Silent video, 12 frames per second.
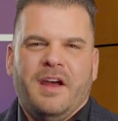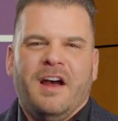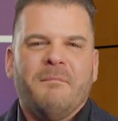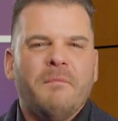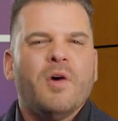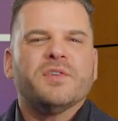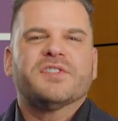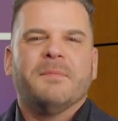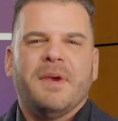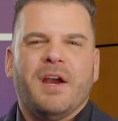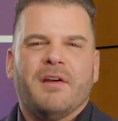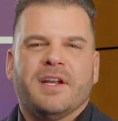of most
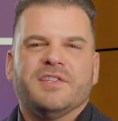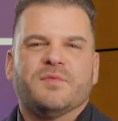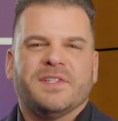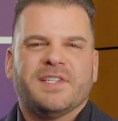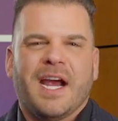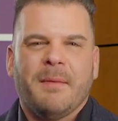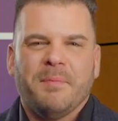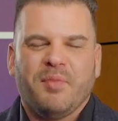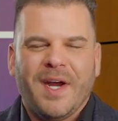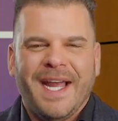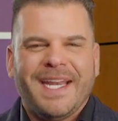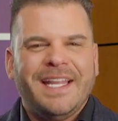Americans' retirement
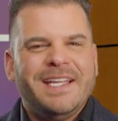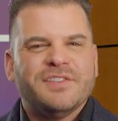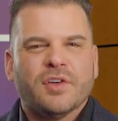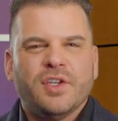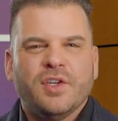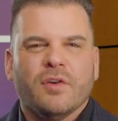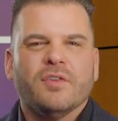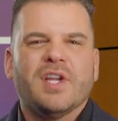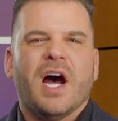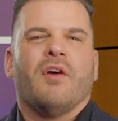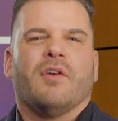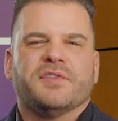plan, and these are your
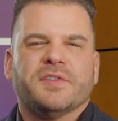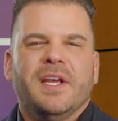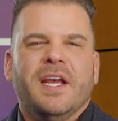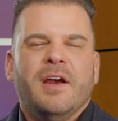dollars.